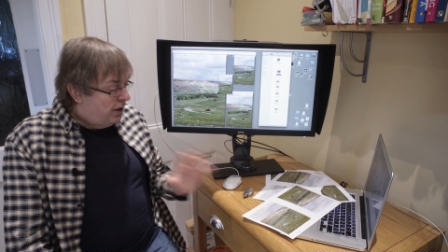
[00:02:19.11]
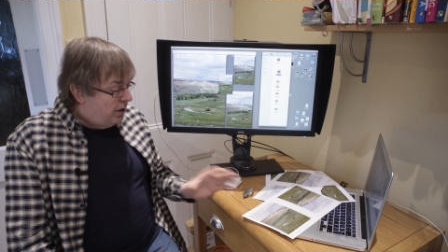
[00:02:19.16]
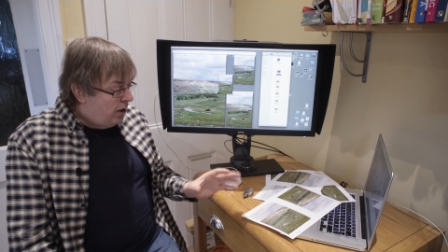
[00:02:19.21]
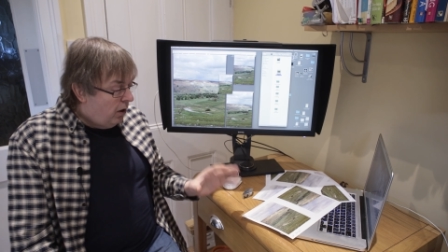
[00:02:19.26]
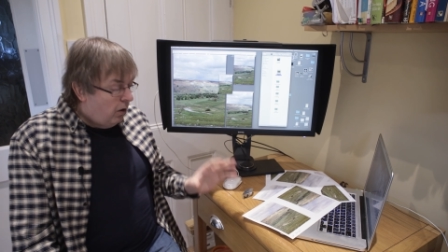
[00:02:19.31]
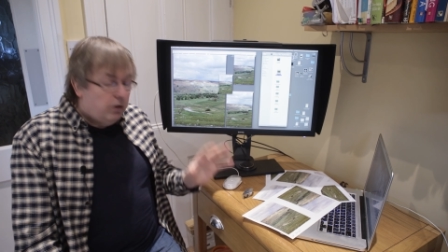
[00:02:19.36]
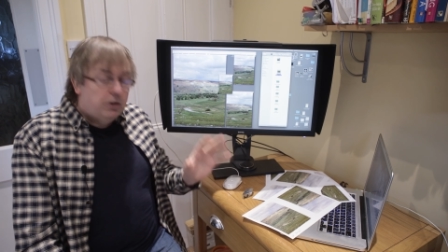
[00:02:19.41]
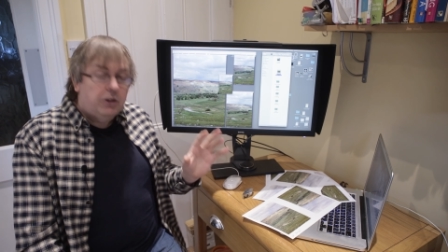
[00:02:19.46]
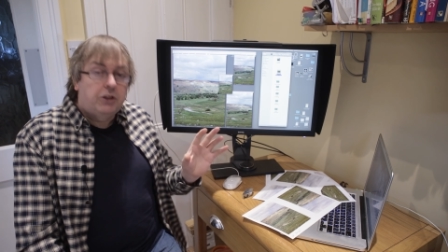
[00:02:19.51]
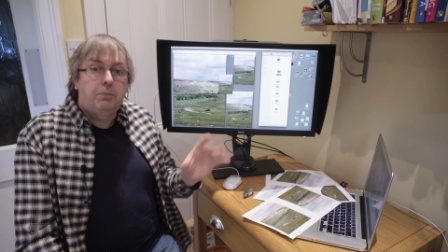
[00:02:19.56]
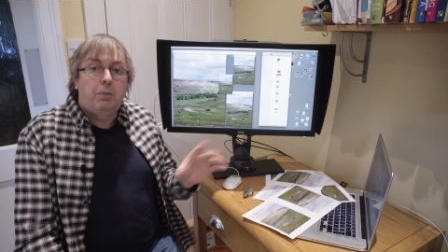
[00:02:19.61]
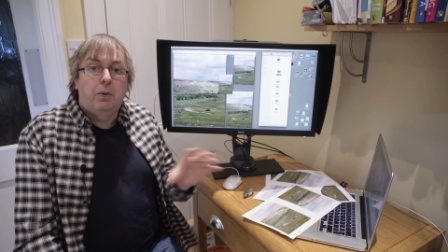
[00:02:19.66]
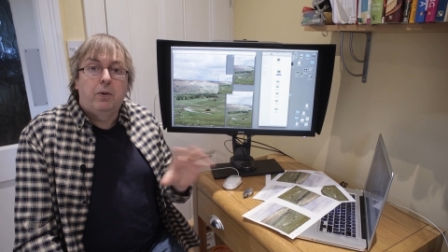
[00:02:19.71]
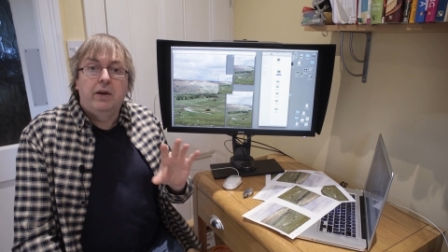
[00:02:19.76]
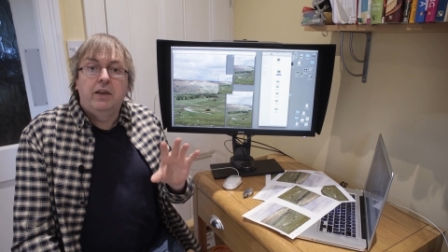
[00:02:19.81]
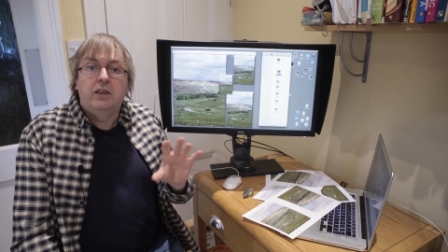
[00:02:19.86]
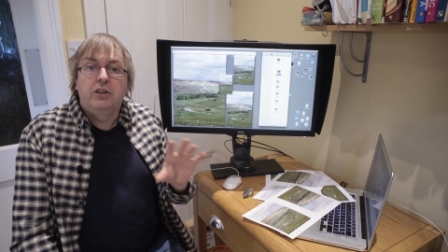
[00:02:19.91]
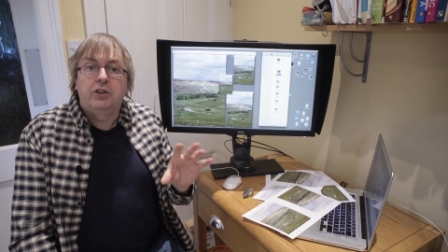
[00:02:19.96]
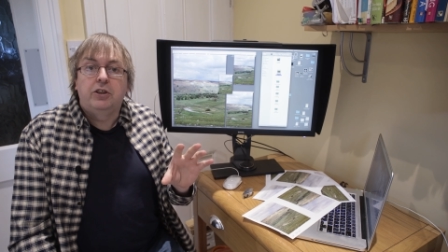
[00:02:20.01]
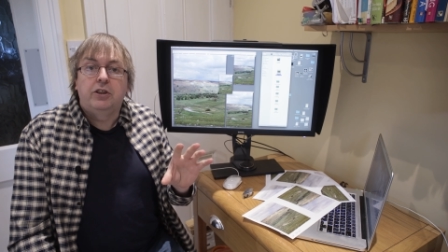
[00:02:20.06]
Dots per
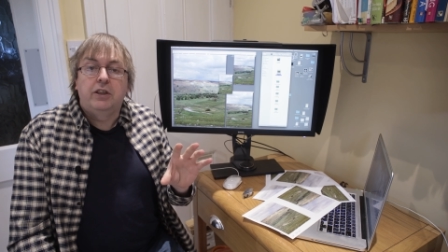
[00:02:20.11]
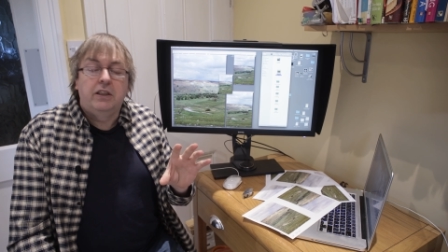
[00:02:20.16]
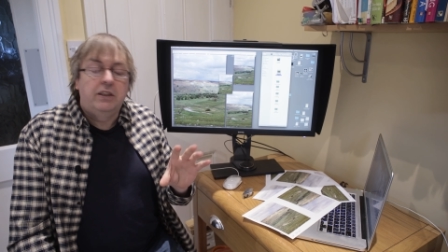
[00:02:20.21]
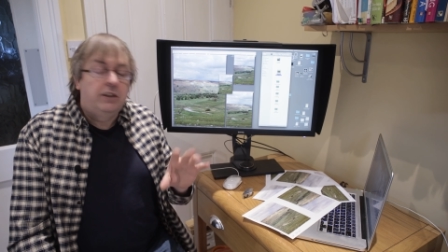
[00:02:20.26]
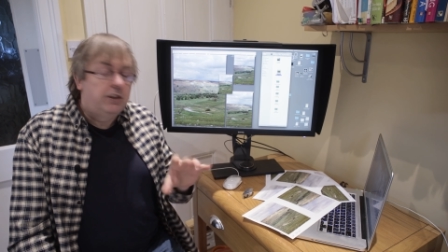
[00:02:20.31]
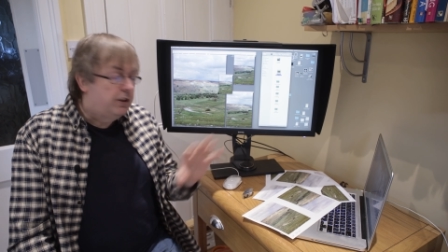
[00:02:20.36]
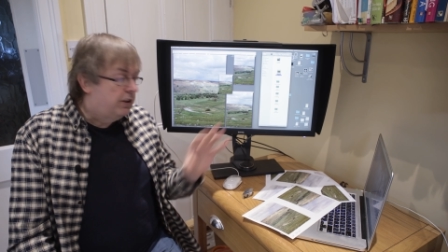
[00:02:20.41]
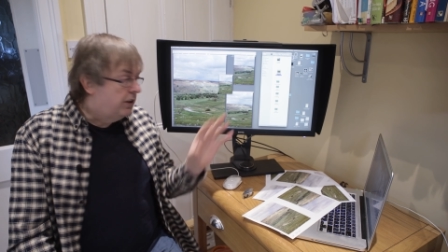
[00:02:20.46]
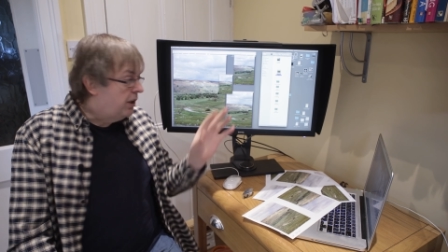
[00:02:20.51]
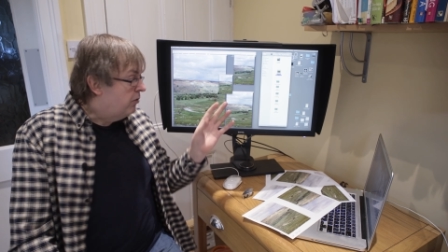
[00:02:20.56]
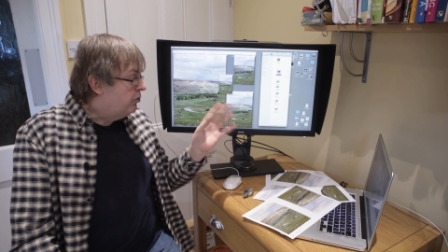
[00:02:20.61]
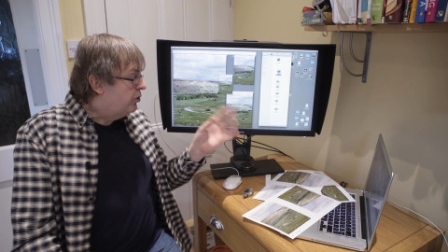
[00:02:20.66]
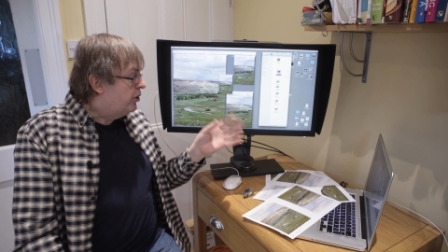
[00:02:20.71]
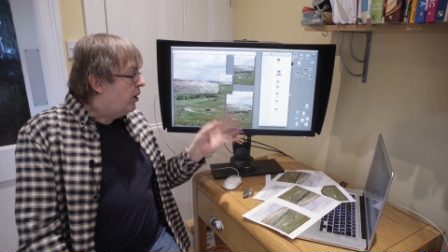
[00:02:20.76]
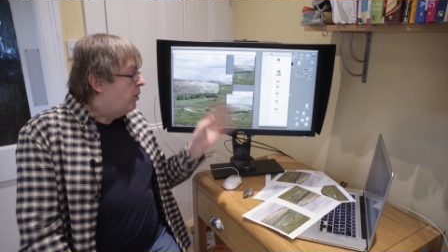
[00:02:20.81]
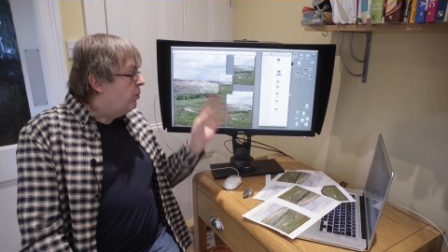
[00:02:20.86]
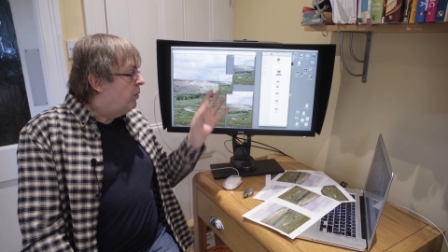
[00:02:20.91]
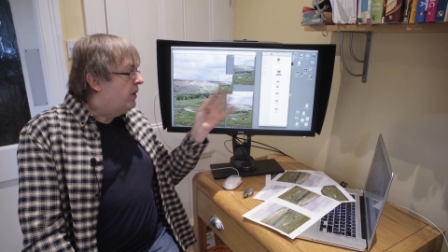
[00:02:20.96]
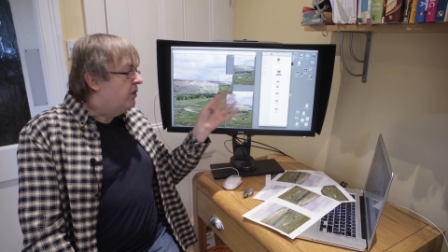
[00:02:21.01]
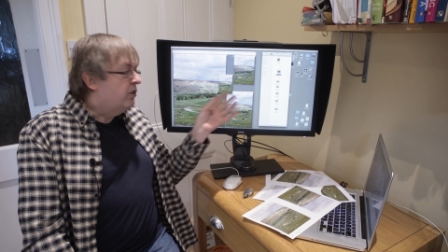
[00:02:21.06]
inch is, as I'll
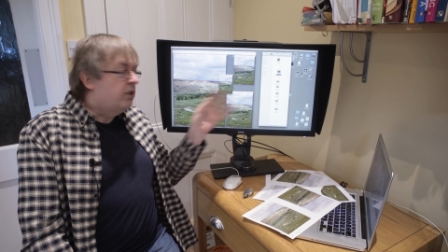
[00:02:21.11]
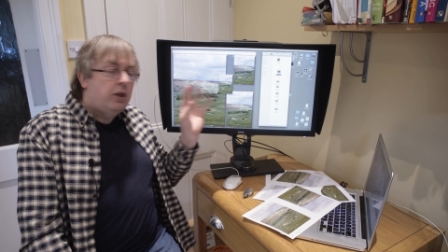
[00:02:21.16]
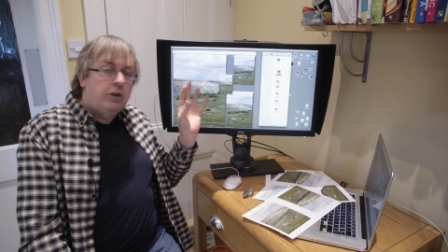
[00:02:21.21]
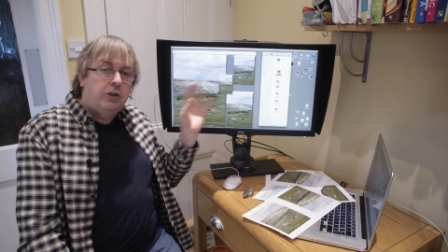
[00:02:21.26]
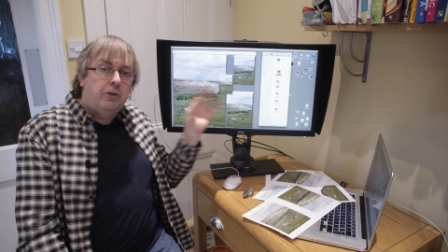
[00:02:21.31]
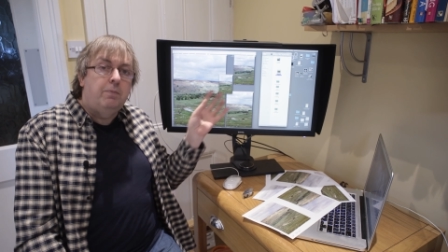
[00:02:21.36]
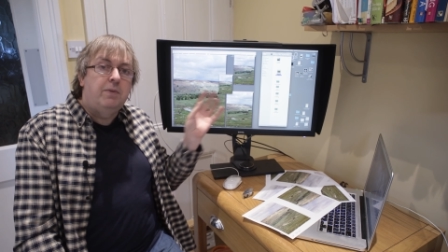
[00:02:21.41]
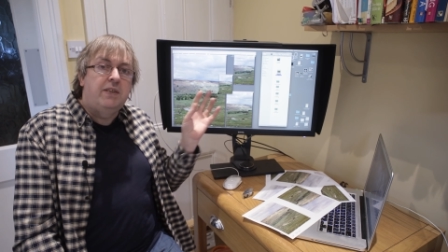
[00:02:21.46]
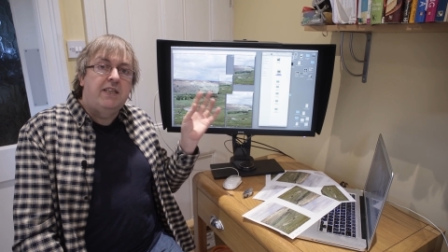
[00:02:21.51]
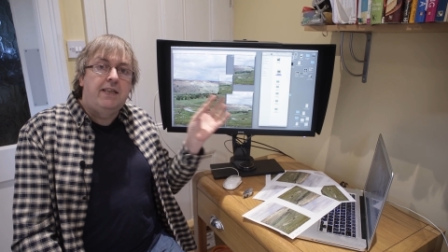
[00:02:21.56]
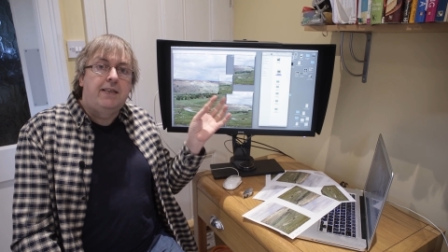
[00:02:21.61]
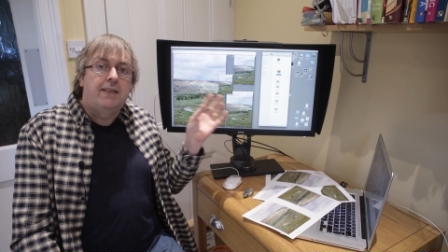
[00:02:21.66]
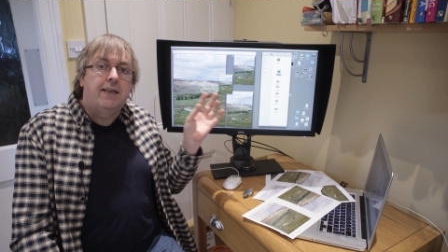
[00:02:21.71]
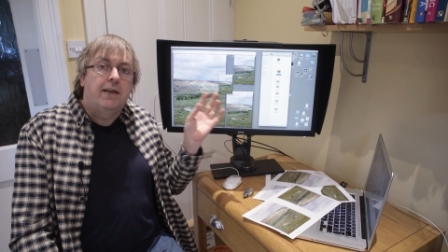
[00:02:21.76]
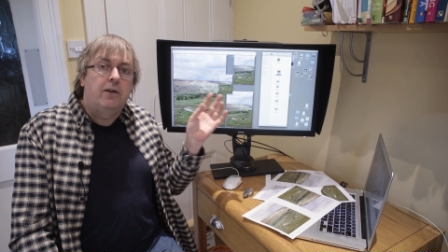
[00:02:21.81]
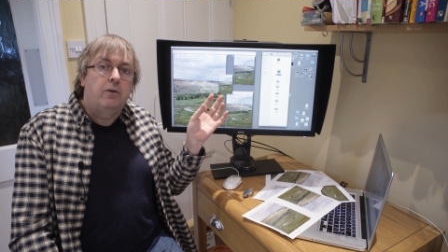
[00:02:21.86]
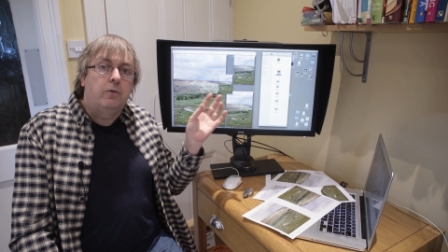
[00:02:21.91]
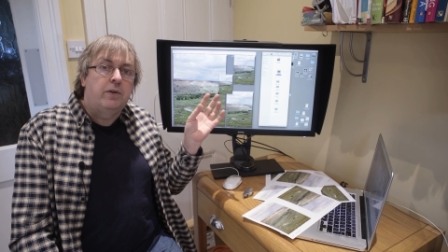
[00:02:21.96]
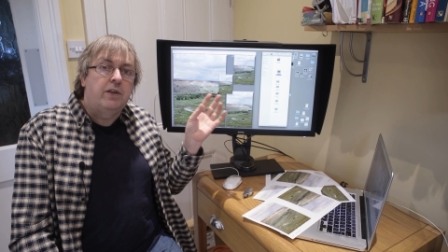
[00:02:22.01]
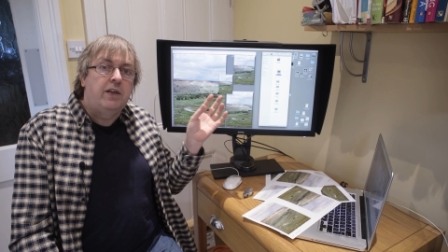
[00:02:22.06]
show when I show some
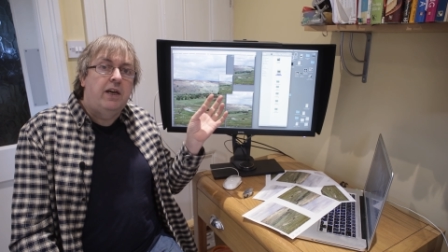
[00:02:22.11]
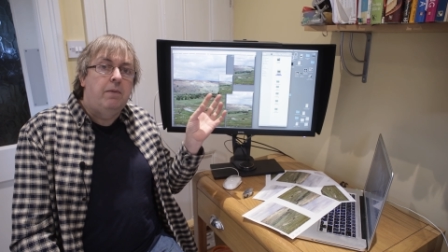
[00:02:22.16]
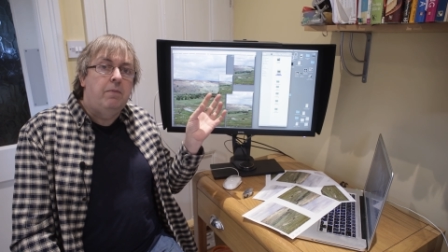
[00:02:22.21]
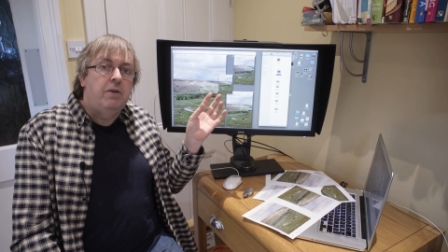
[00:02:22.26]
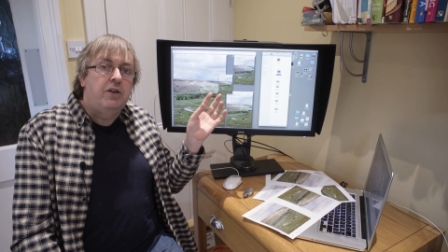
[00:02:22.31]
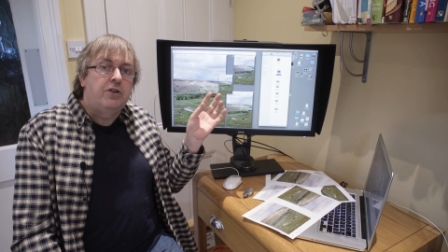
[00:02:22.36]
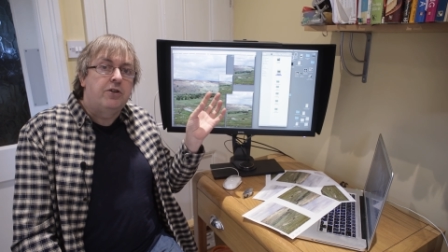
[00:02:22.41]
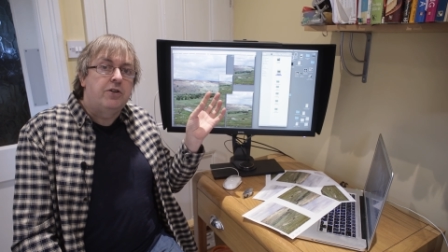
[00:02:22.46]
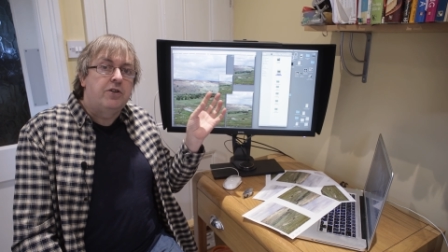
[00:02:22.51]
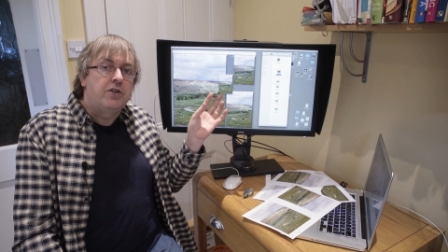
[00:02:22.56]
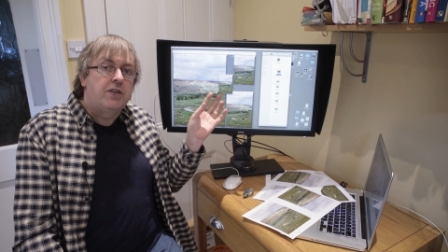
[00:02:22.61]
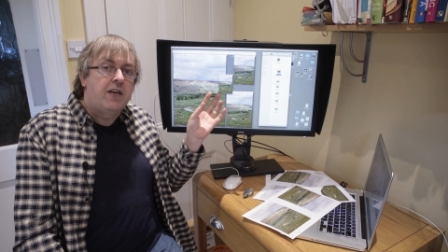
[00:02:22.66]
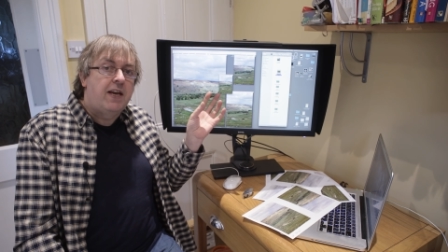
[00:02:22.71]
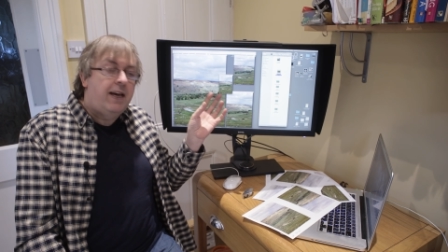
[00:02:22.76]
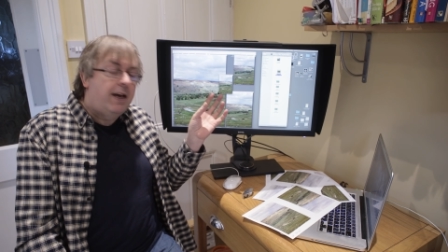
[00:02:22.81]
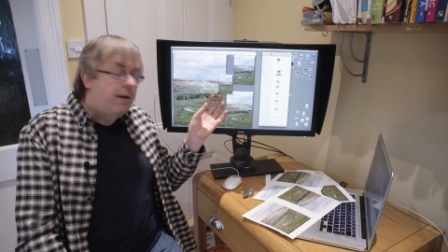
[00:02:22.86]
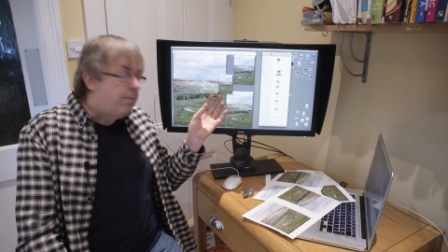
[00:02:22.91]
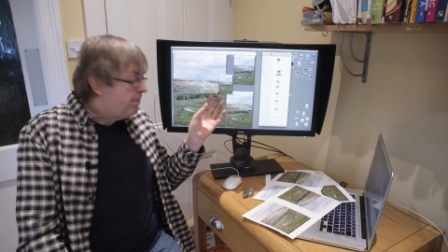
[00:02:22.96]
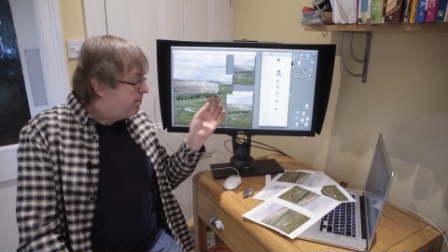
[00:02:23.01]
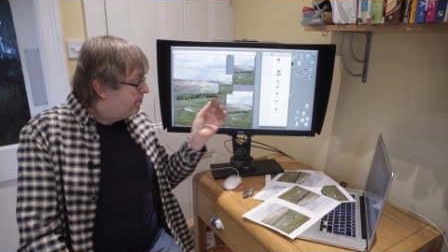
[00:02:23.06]
detailed images
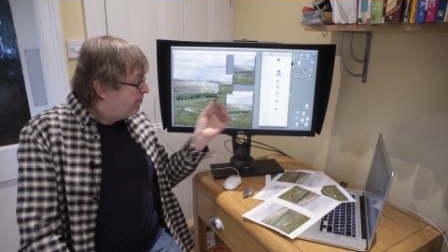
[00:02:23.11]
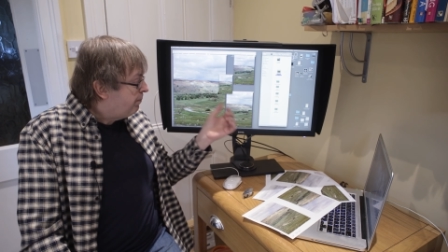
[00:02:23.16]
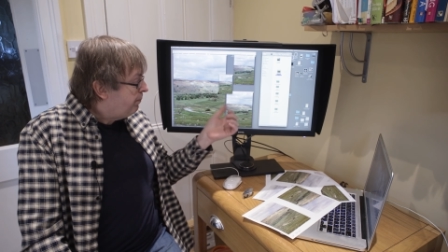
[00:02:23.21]
here,